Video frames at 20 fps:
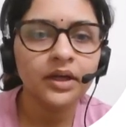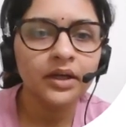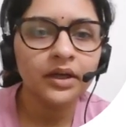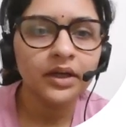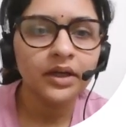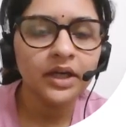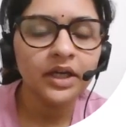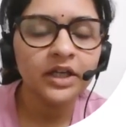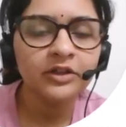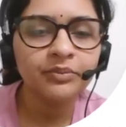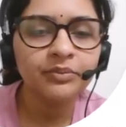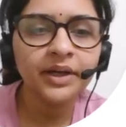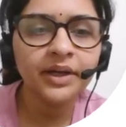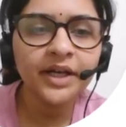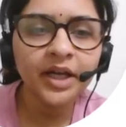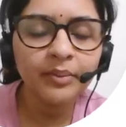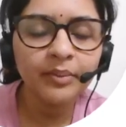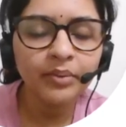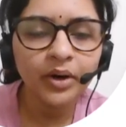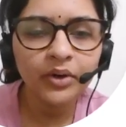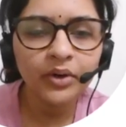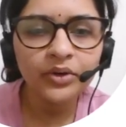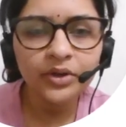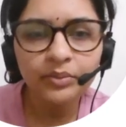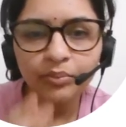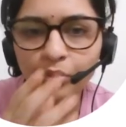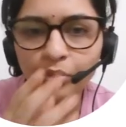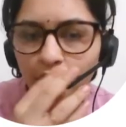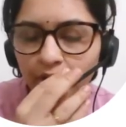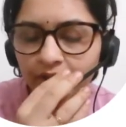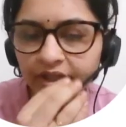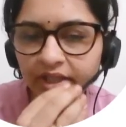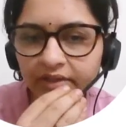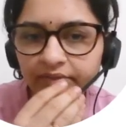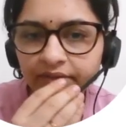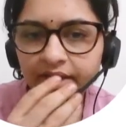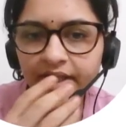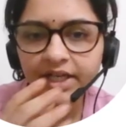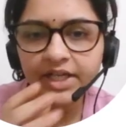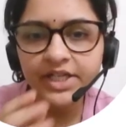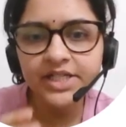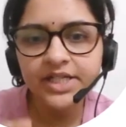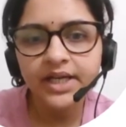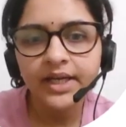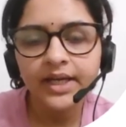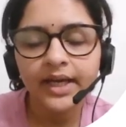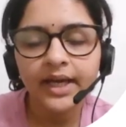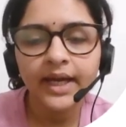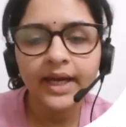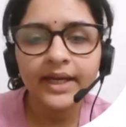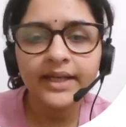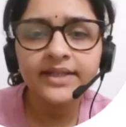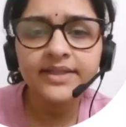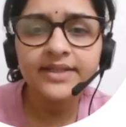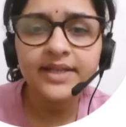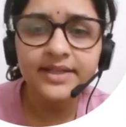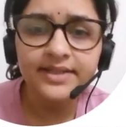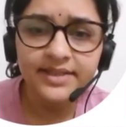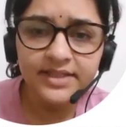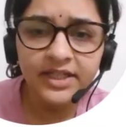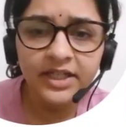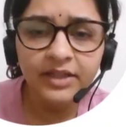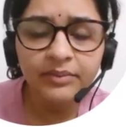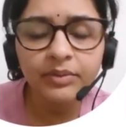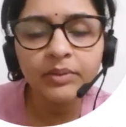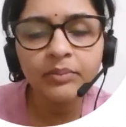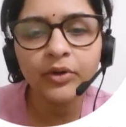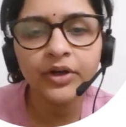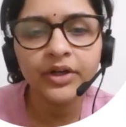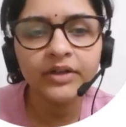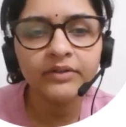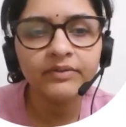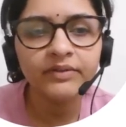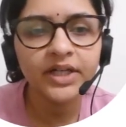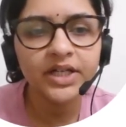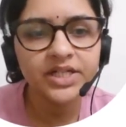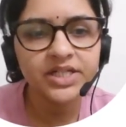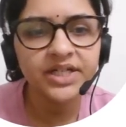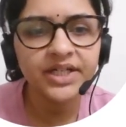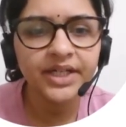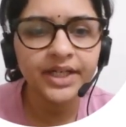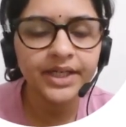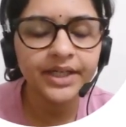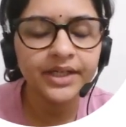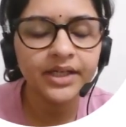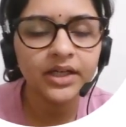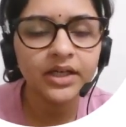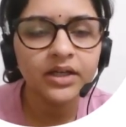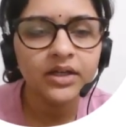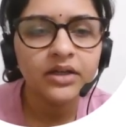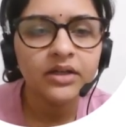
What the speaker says: Explain about model village and sustainable model village in detail.